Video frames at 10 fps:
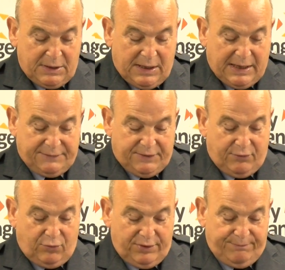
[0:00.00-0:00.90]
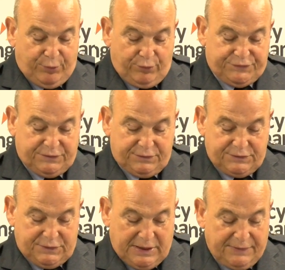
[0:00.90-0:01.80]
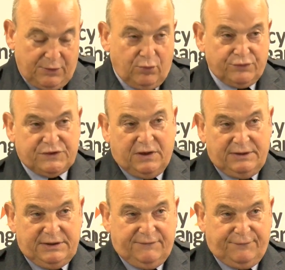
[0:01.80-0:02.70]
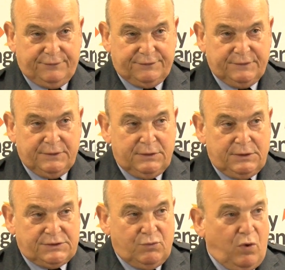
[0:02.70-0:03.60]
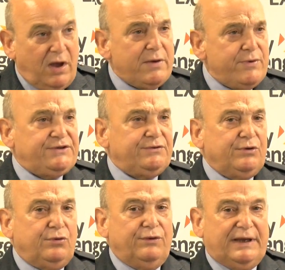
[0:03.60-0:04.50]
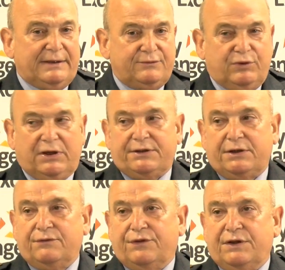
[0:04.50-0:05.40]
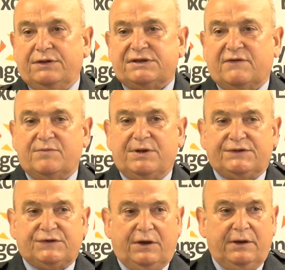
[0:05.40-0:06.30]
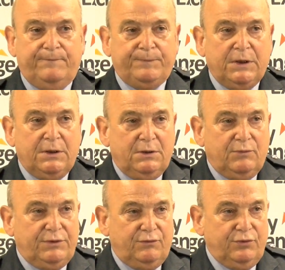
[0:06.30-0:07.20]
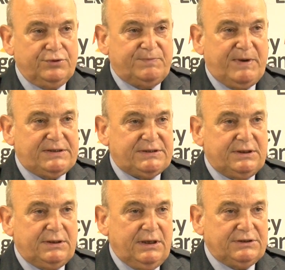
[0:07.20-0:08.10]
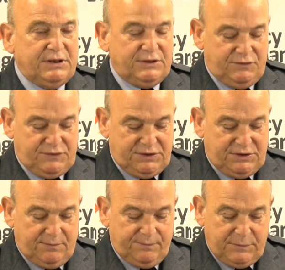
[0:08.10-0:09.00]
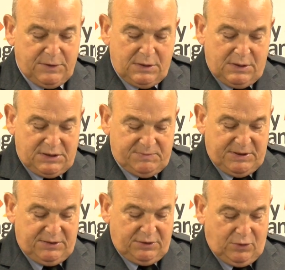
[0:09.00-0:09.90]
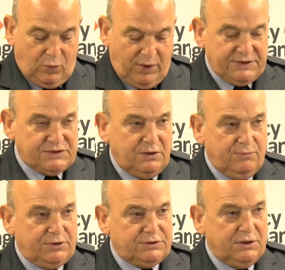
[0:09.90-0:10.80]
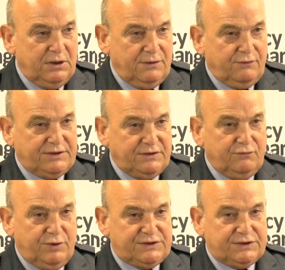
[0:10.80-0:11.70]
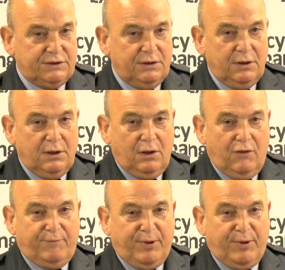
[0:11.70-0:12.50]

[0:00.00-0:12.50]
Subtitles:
and they're all important and they're all slightly different. So why are we doing all that? Well, I don't think there's ever been a time when the rules-based international system has been under quite so much threat and risk of